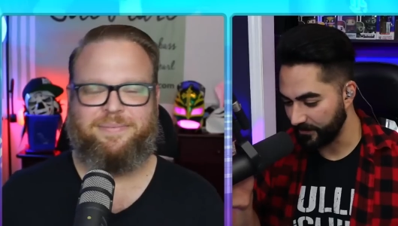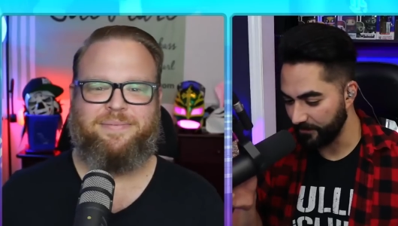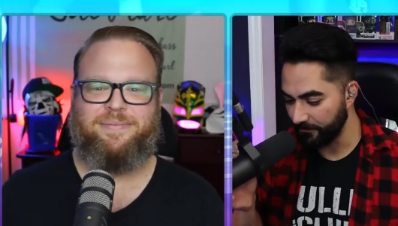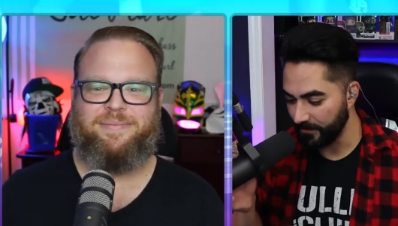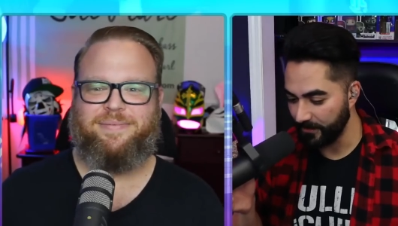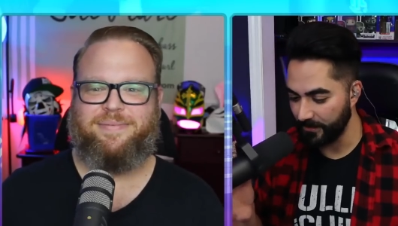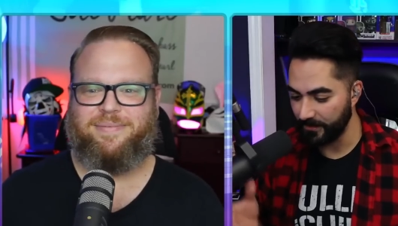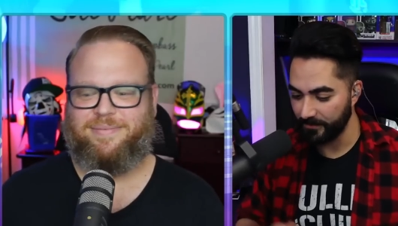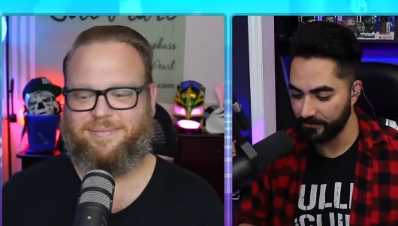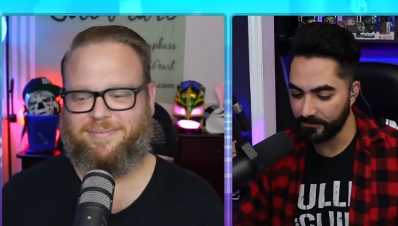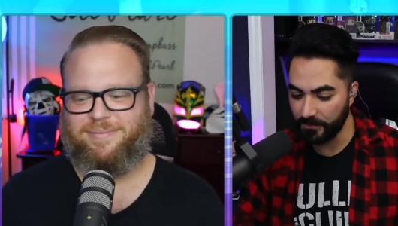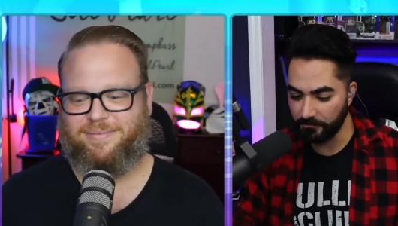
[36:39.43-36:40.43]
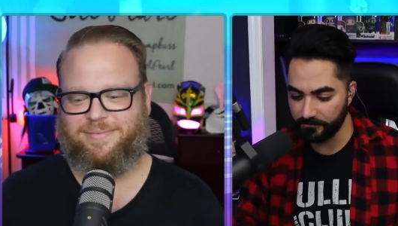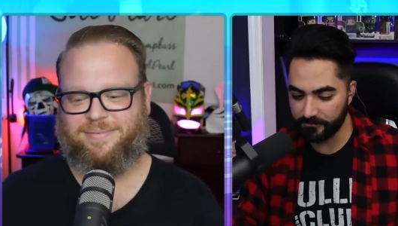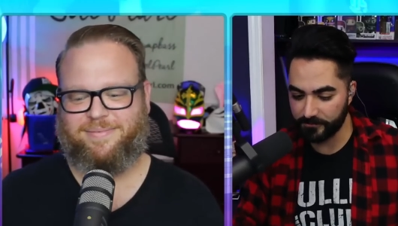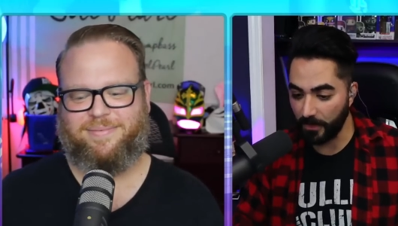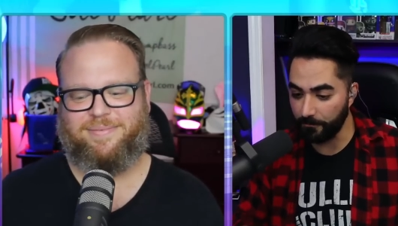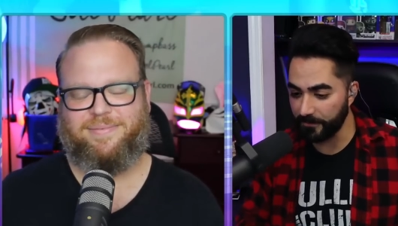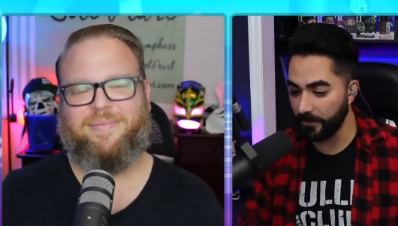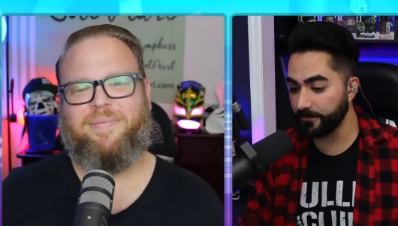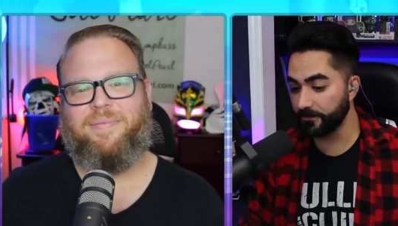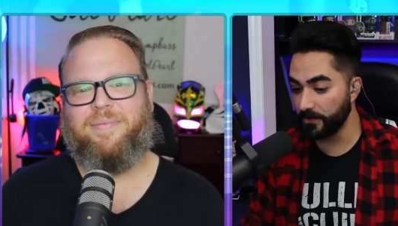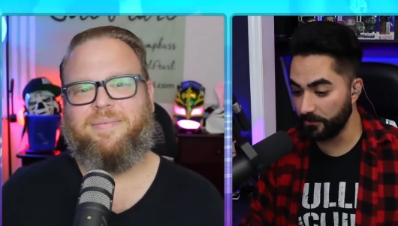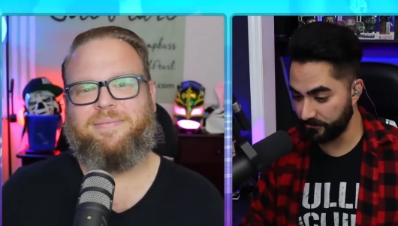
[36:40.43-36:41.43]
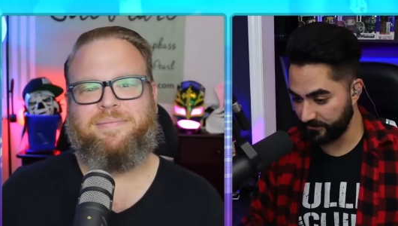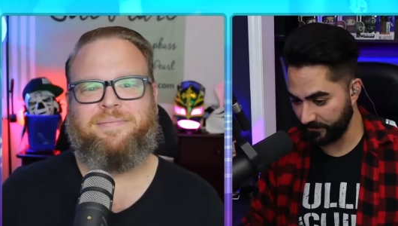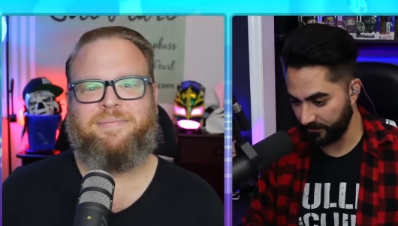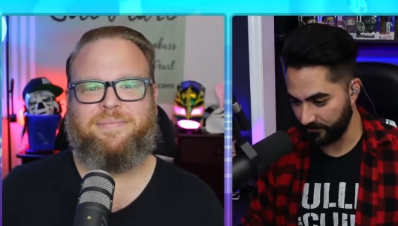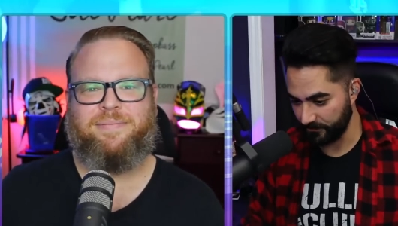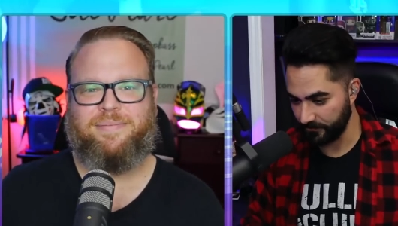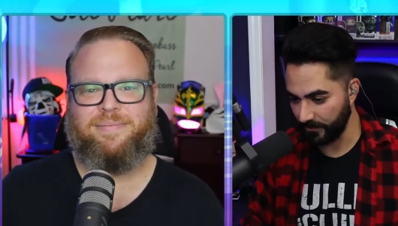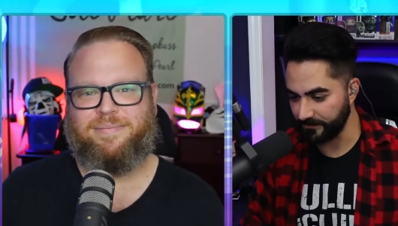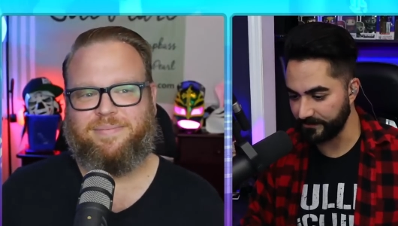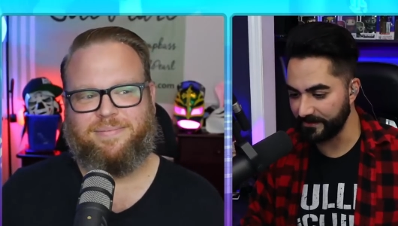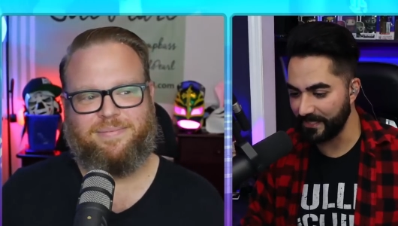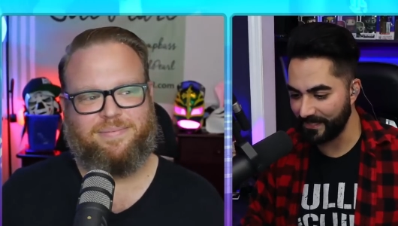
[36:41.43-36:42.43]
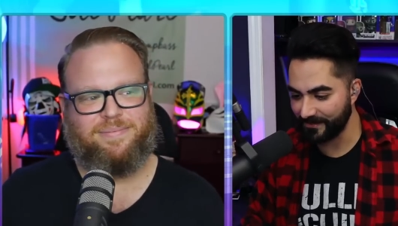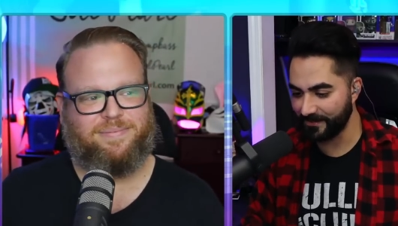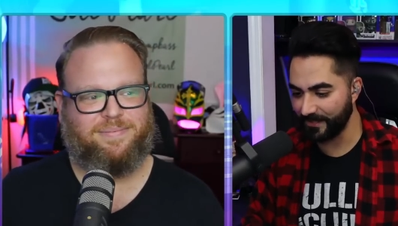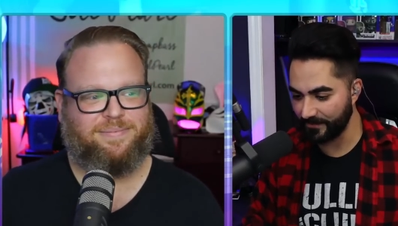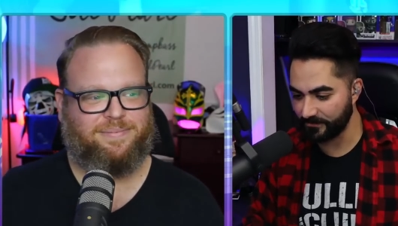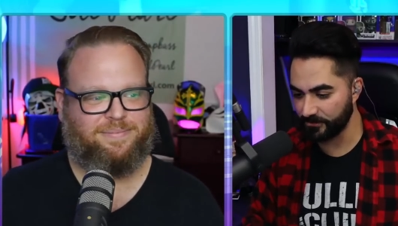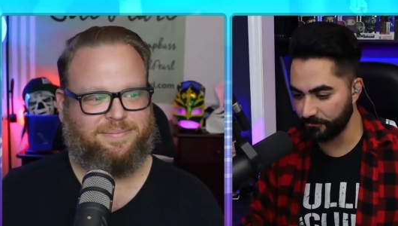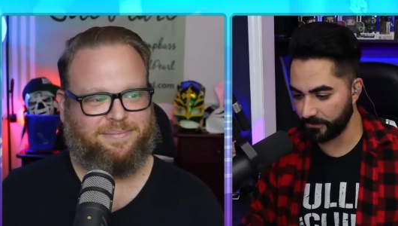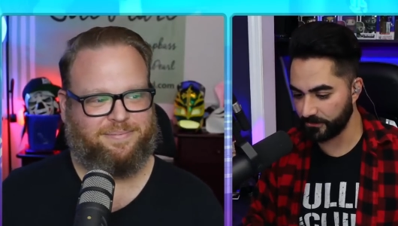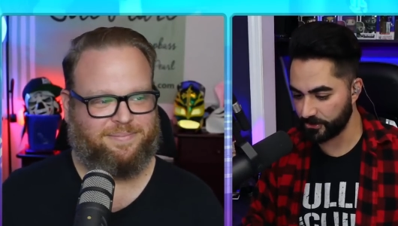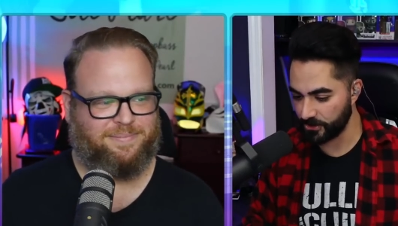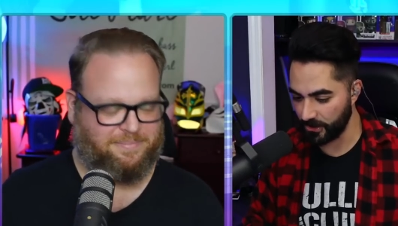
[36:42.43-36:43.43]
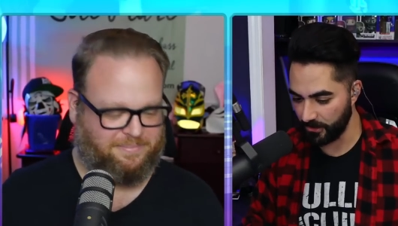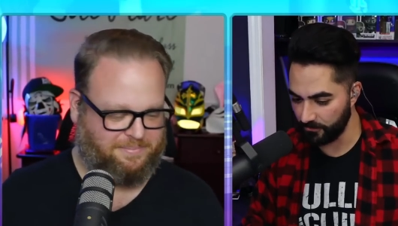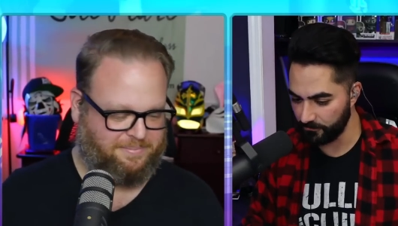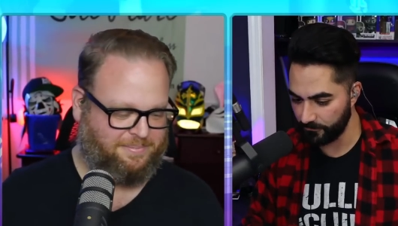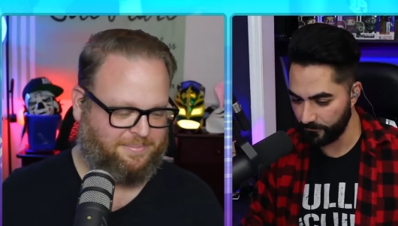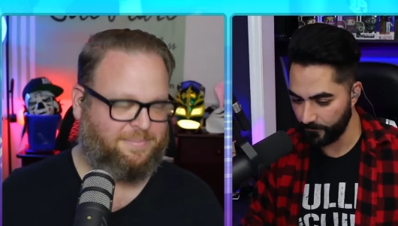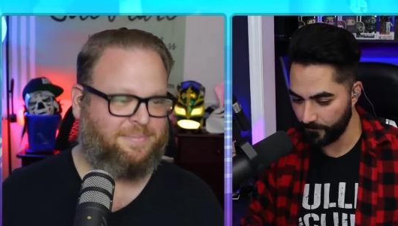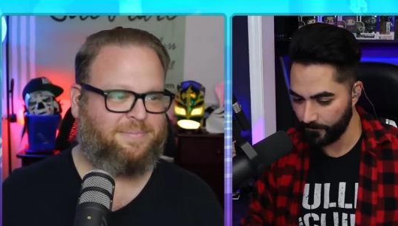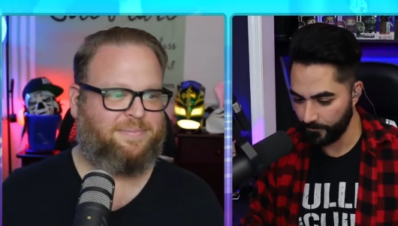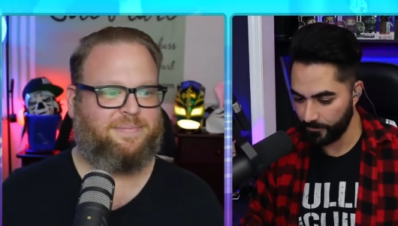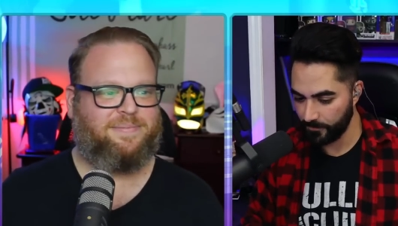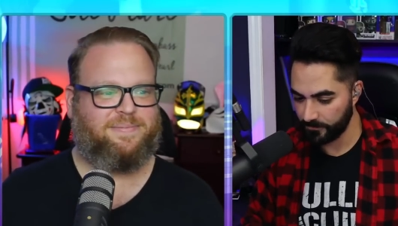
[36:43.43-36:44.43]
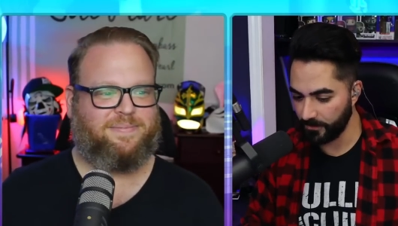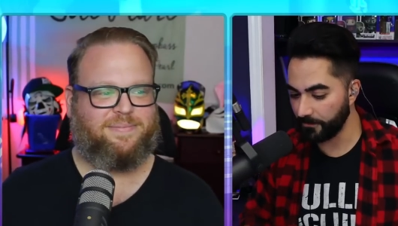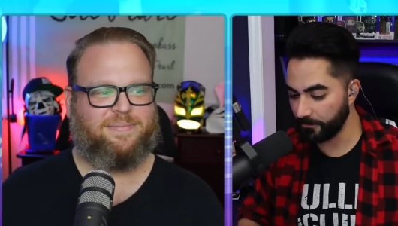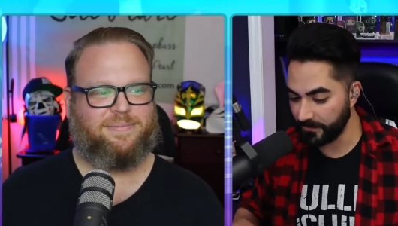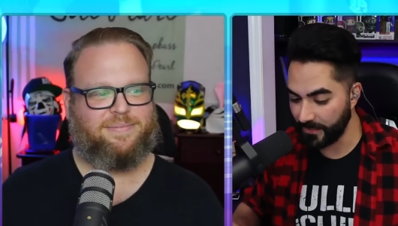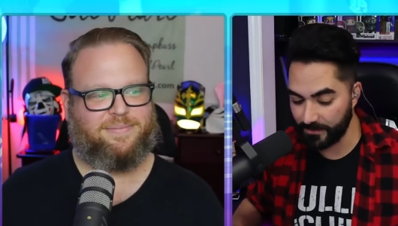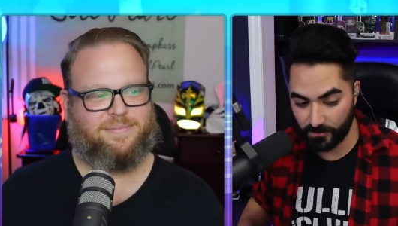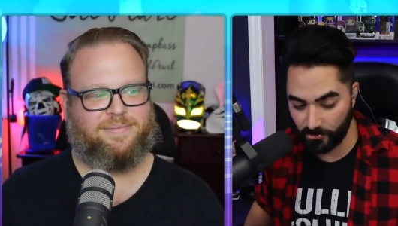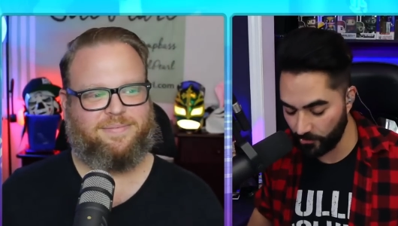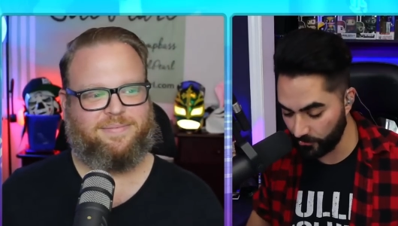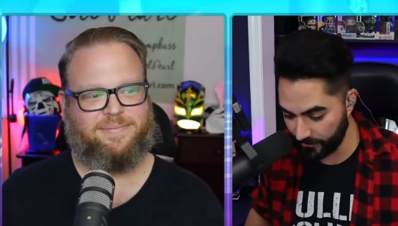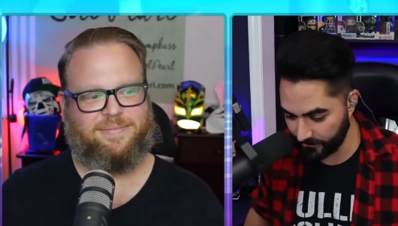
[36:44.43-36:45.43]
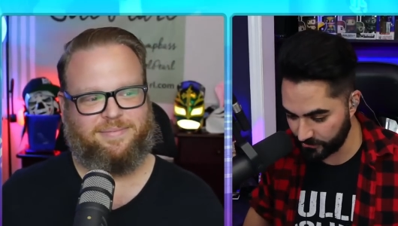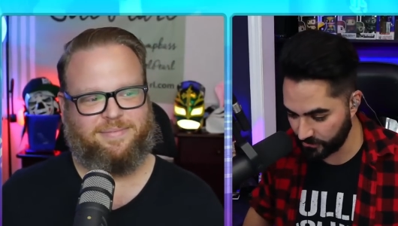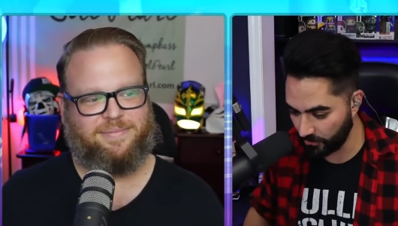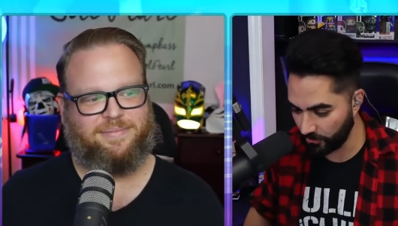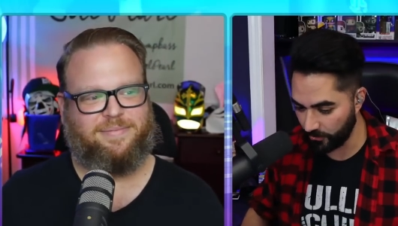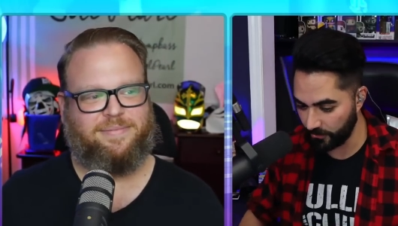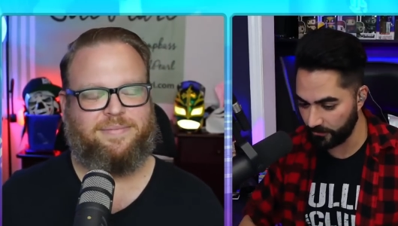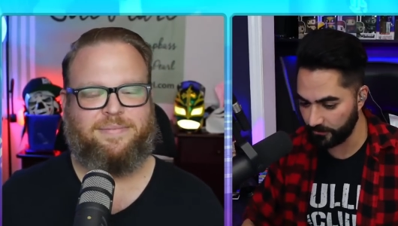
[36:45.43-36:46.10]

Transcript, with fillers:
Speaker 1: Uh, you know, a couple other notes here I did not get to on the show. W W E had an earnings call. They